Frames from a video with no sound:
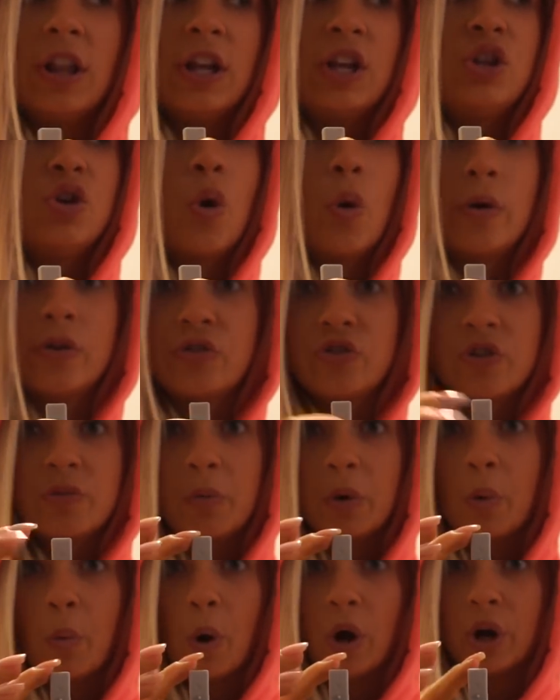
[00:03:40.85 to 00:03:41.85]
lid. You always drink
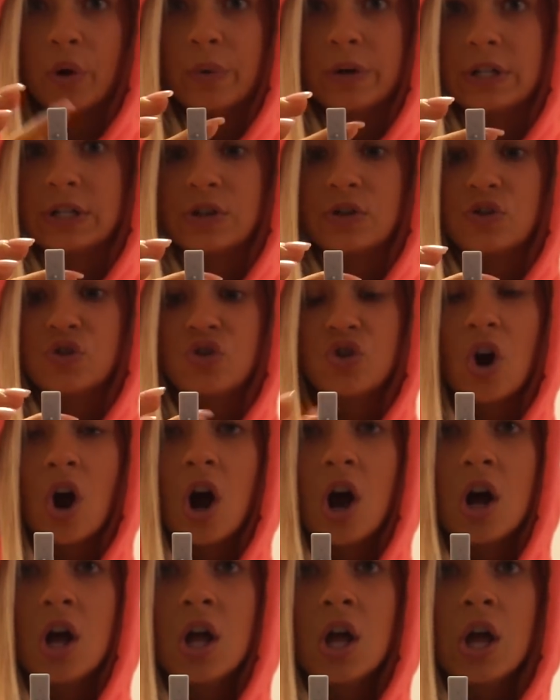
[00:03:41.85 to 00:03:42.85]
more water when it's a
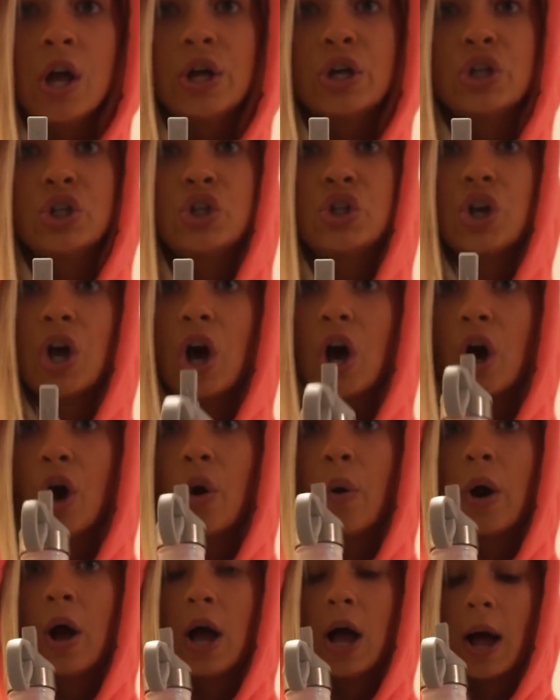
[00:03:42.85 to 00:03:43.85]
straw.
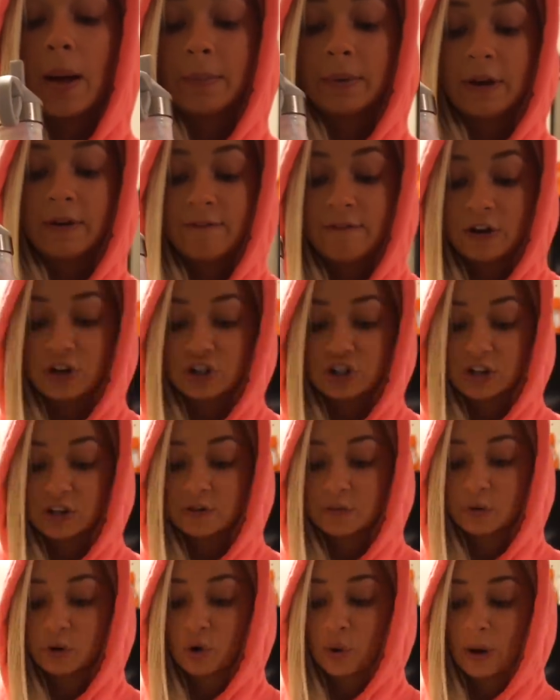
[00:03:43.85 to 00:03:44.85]
So I'm gonna finish
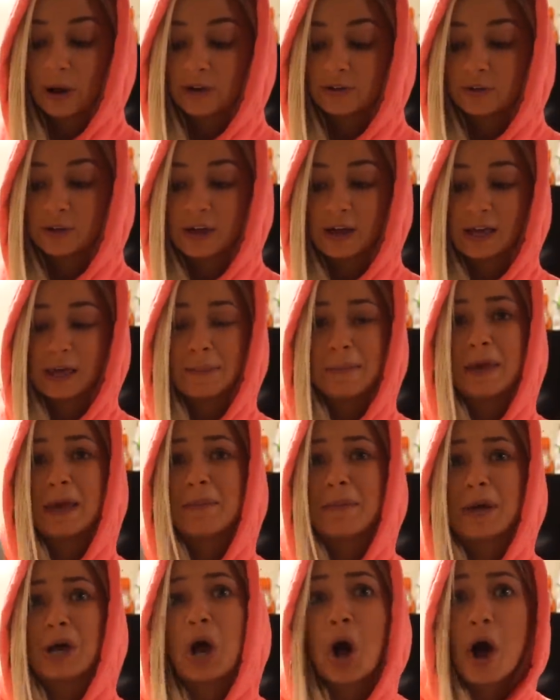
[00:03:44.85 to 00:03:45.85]
this real quick so that I can
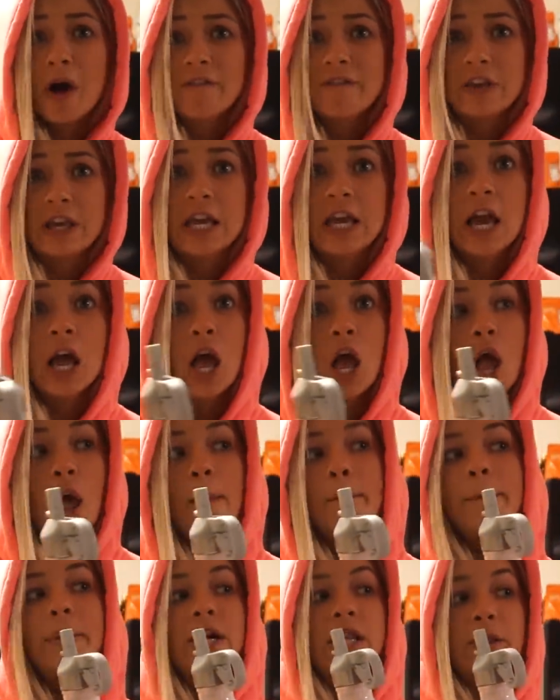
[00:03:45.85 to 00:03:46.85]
make my coffee.
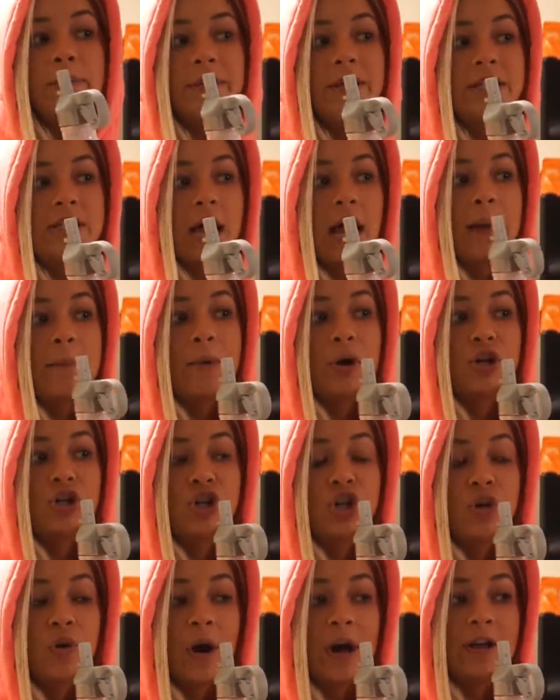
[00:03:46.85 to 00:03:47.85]
But in the meantime, I'll
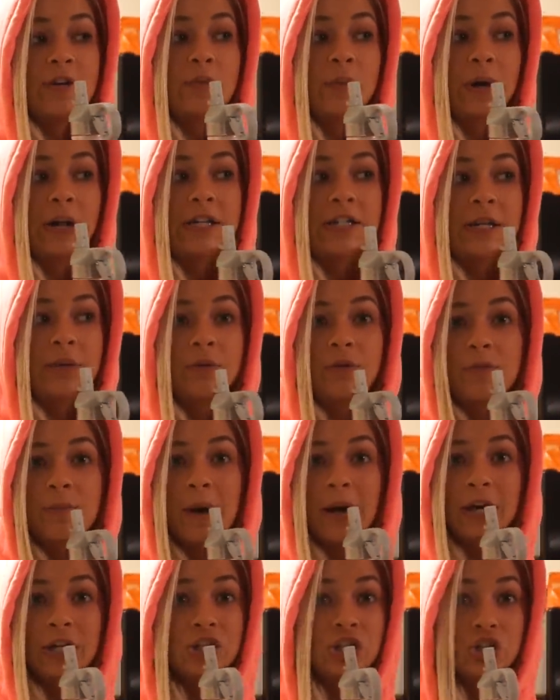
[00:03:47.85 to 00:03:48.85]
show you guys what I did with
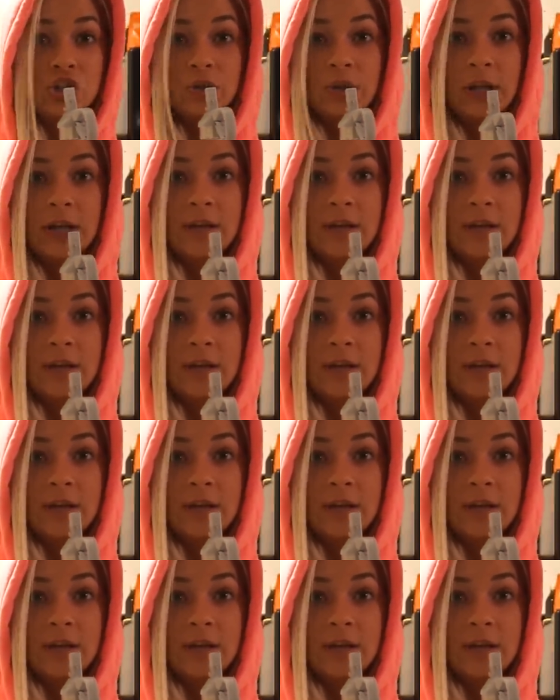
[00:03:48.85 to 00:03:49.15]
my to-do